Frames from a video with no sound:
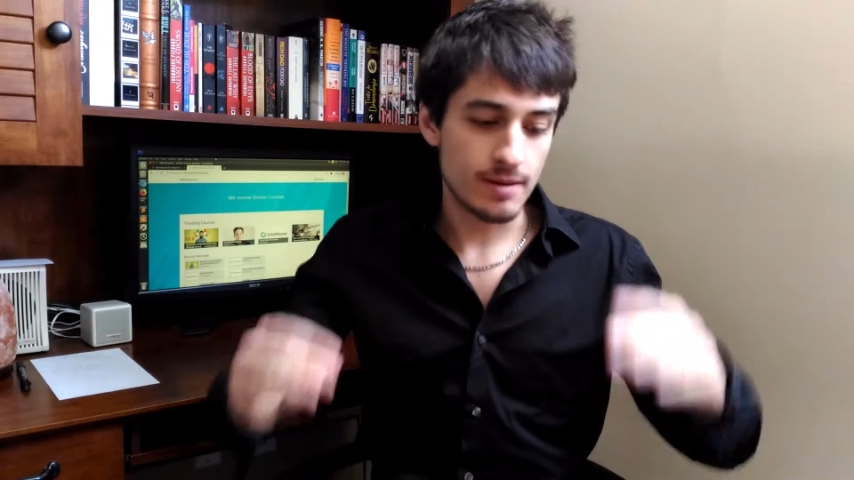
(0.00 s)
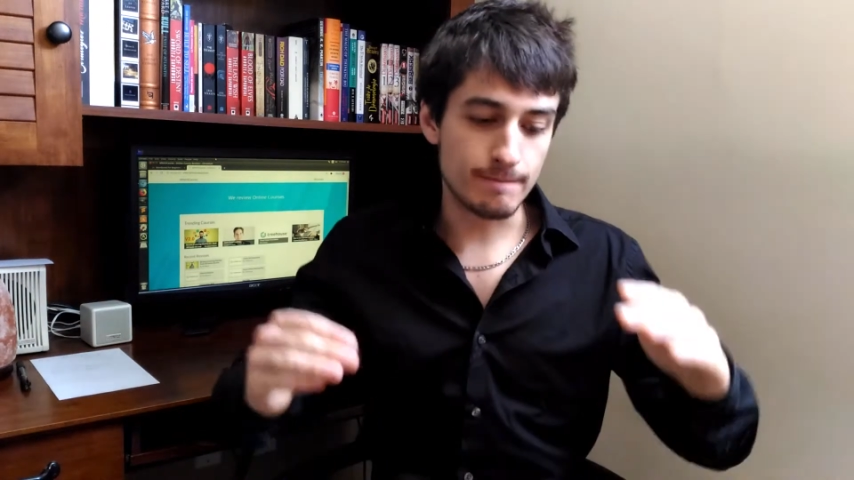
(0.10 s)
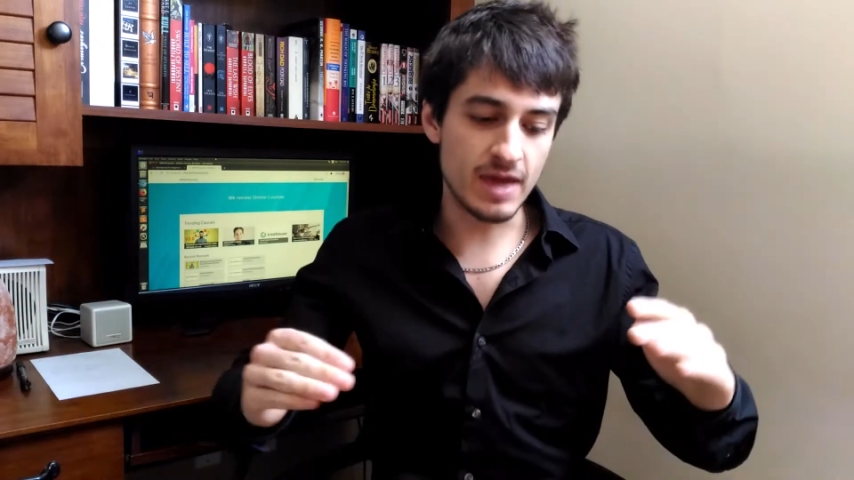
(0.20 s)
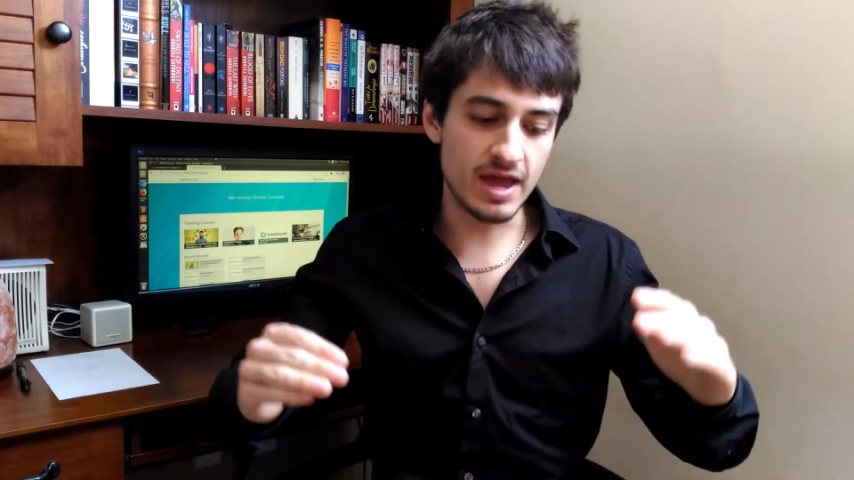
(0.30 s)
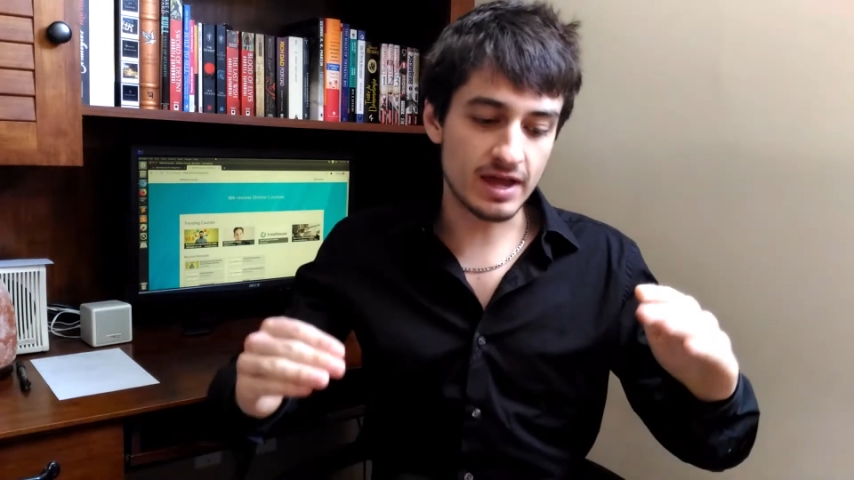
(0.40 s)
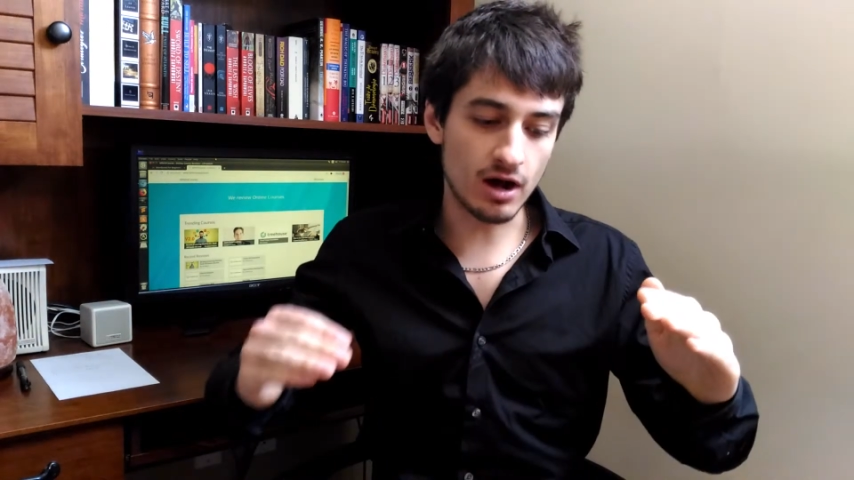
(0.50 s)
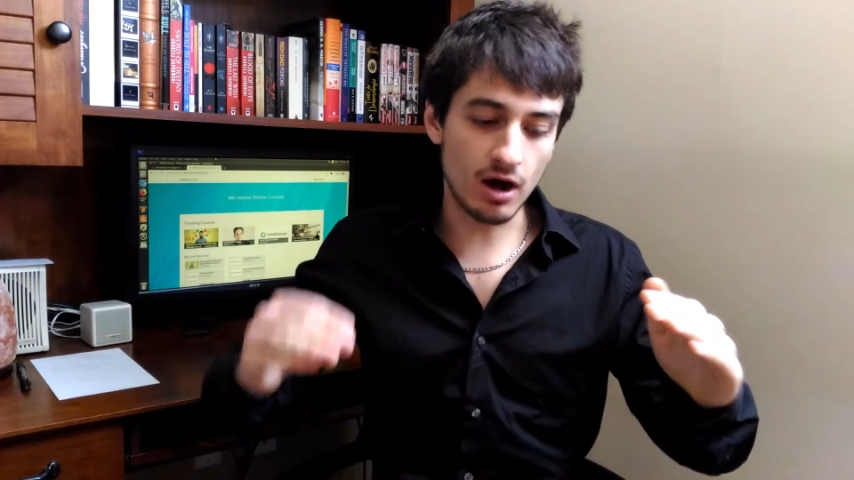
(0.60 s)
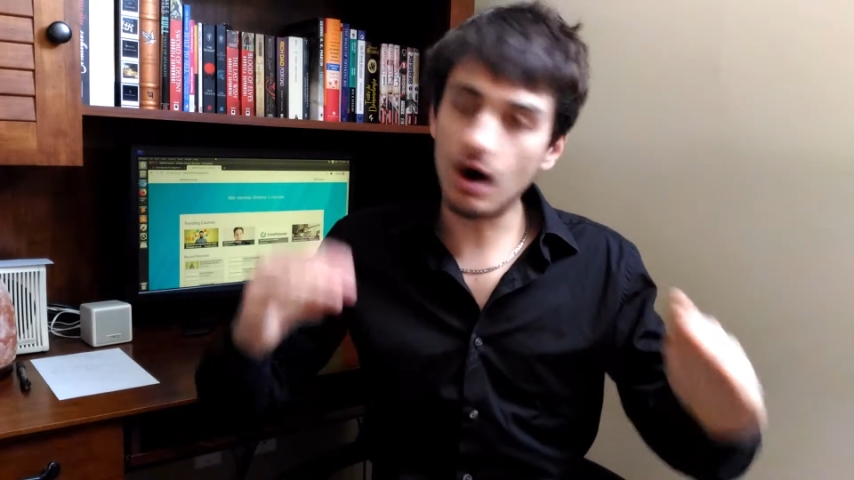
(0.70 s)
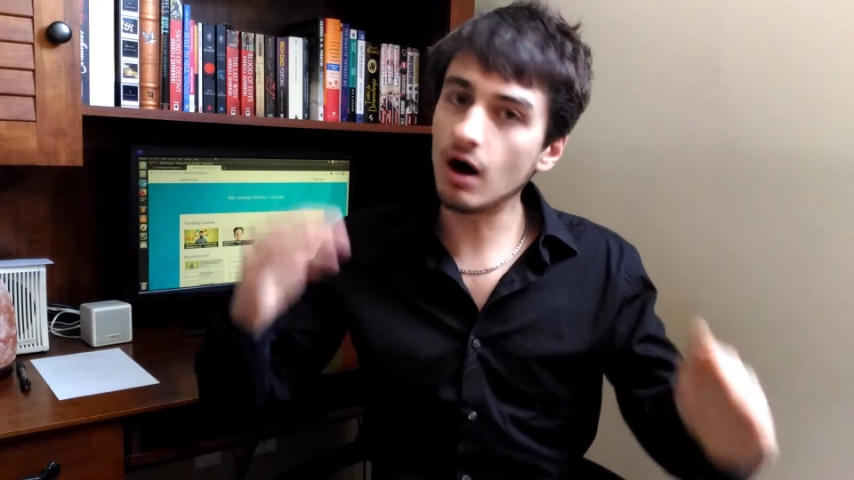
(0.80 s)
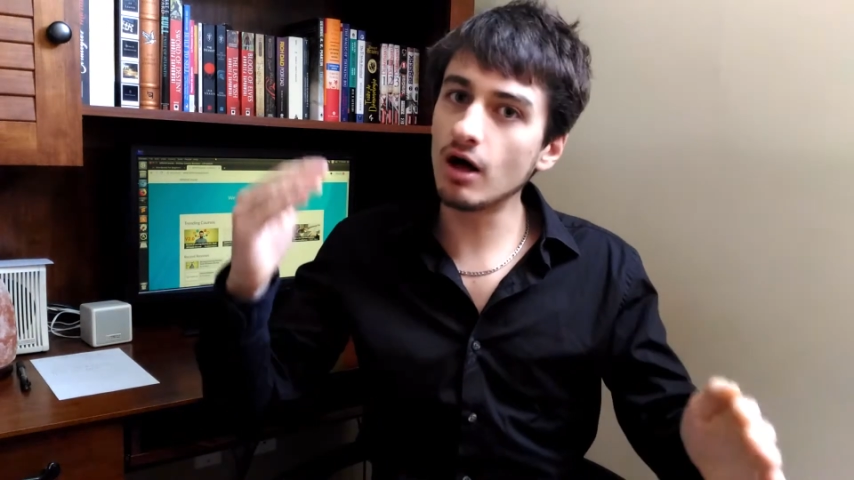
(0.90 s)
make
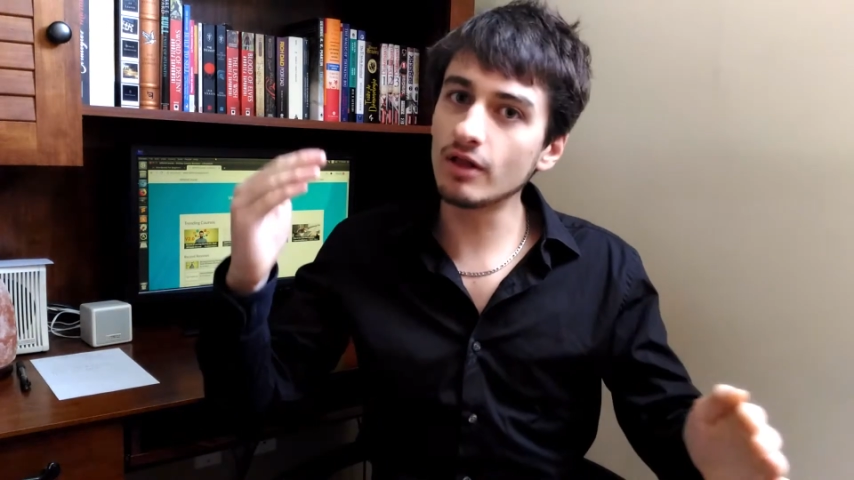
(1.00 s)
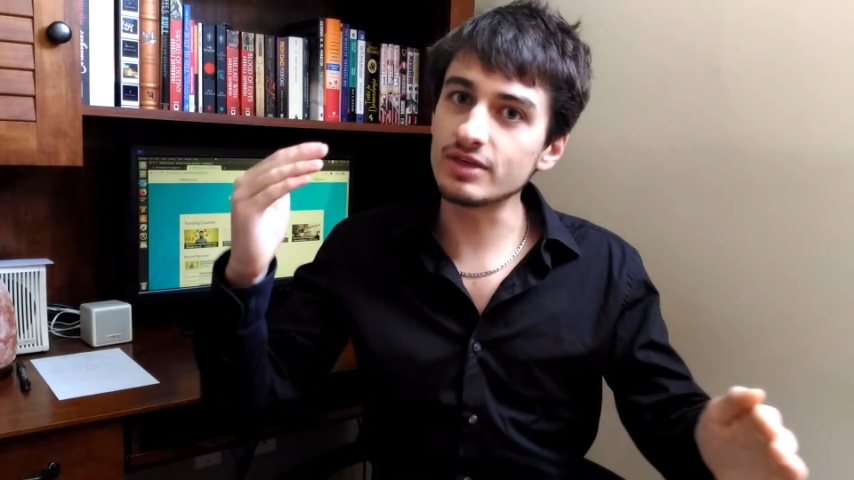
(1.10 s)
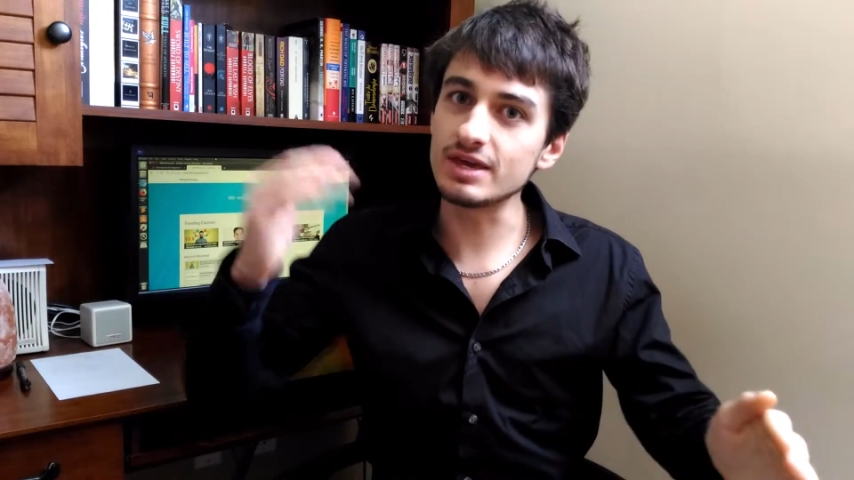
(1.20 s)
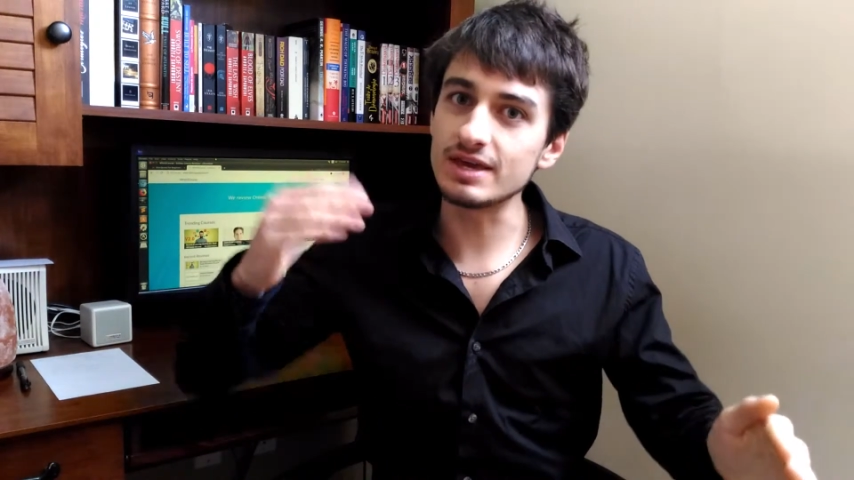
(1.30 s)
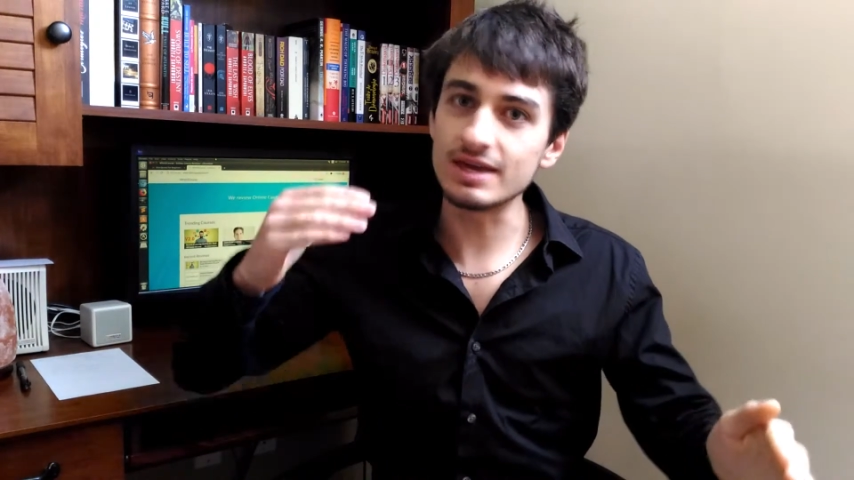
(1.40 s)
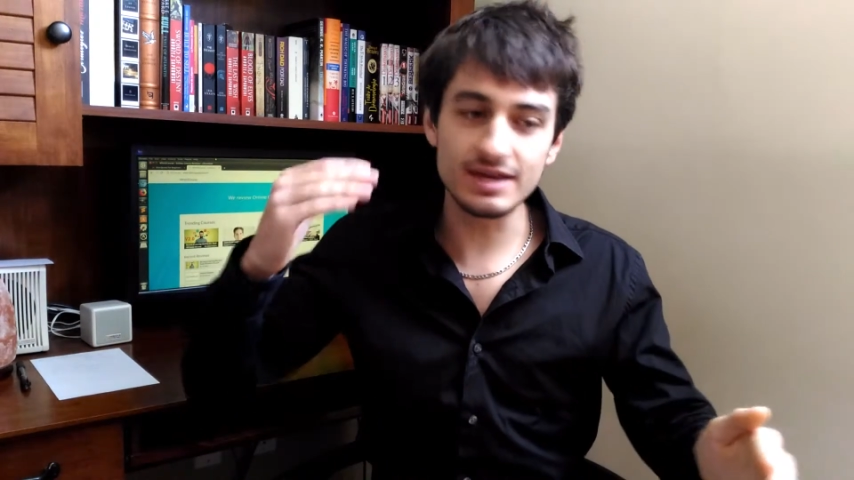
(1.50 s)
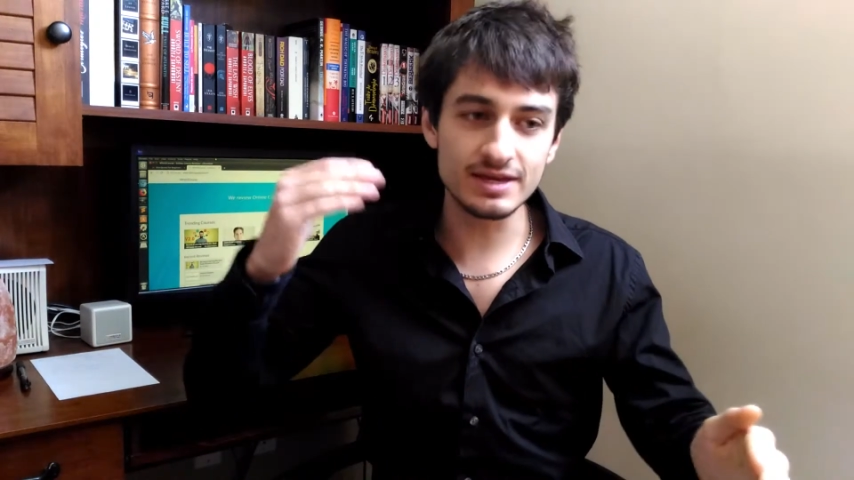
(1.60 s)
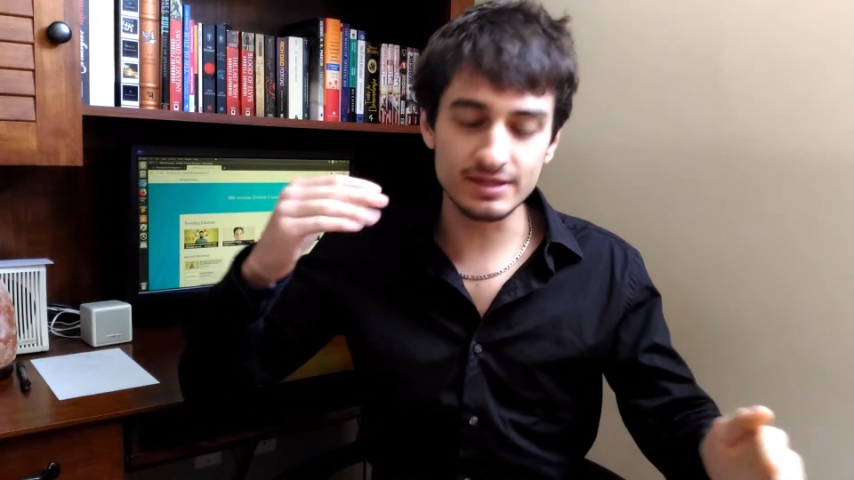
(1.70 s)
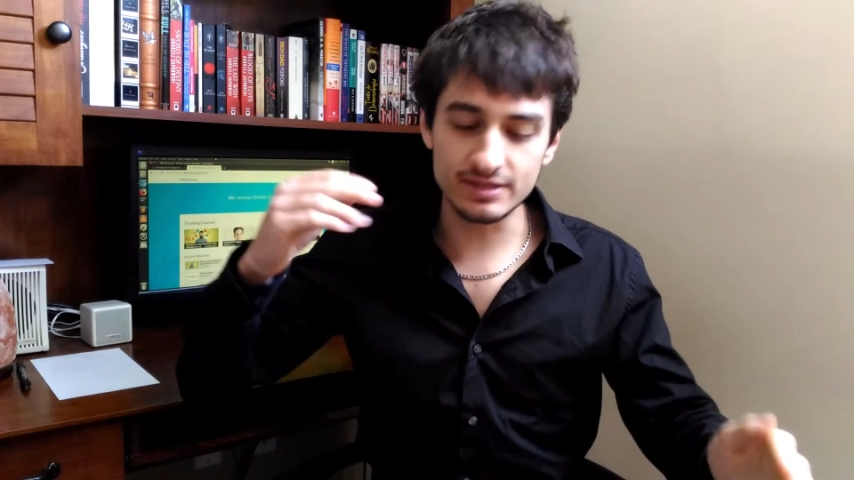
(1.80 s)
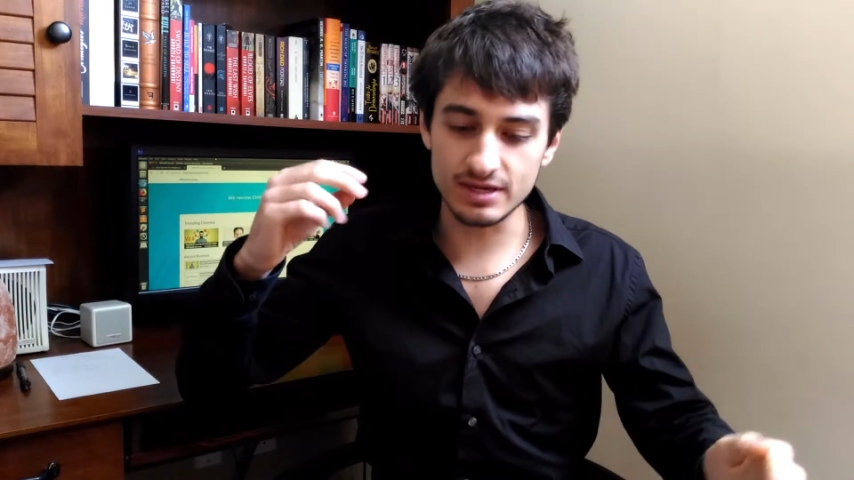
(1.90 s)
all
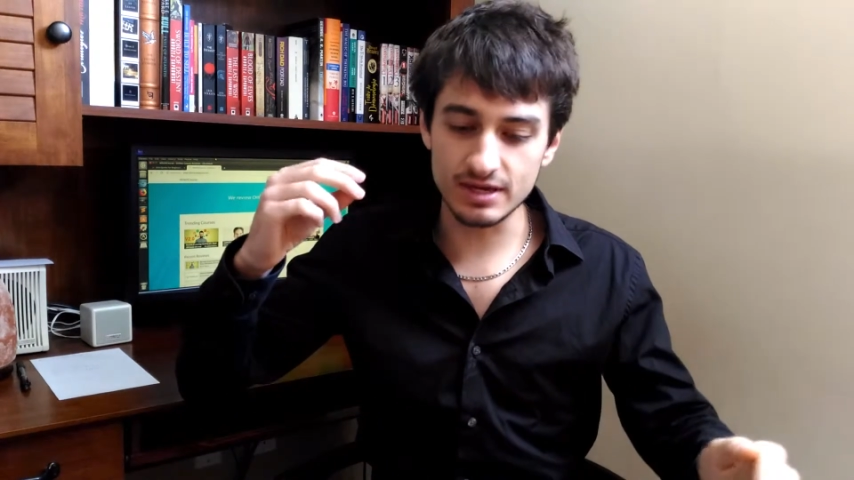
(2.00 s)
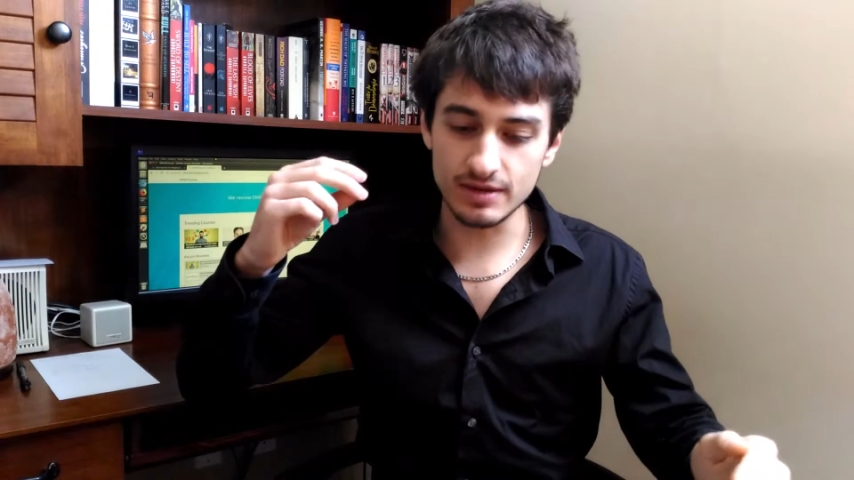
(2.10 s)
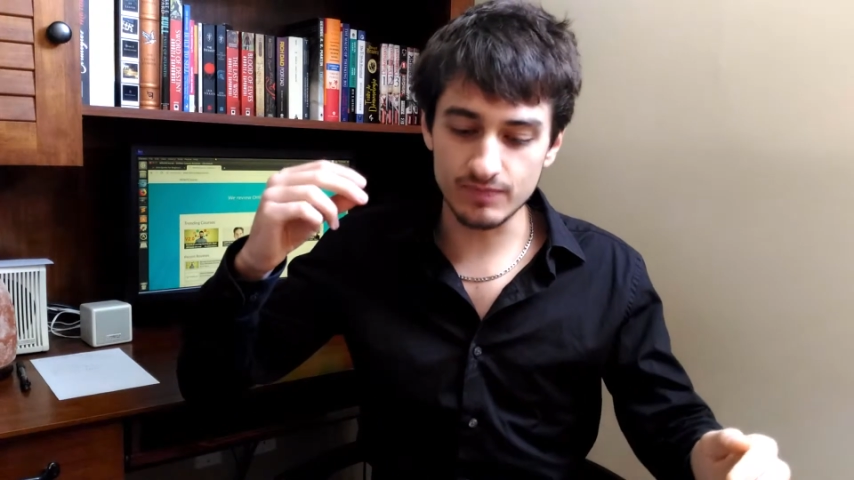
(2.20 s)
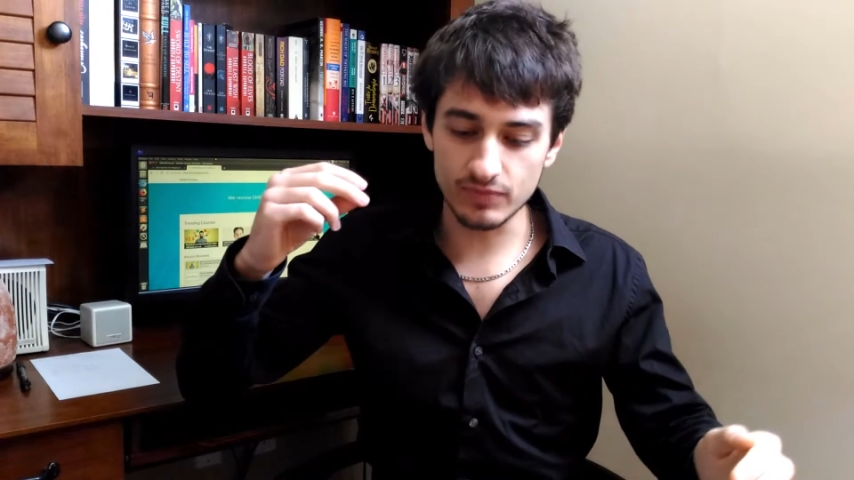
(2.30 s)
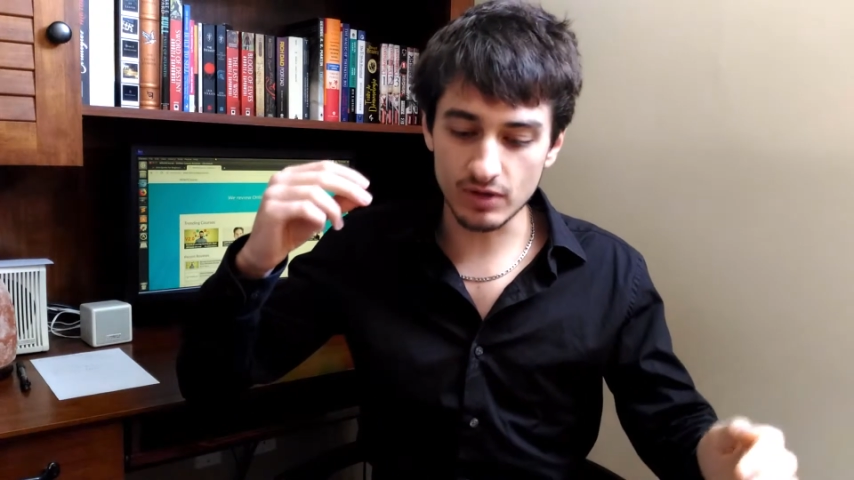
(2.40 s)
the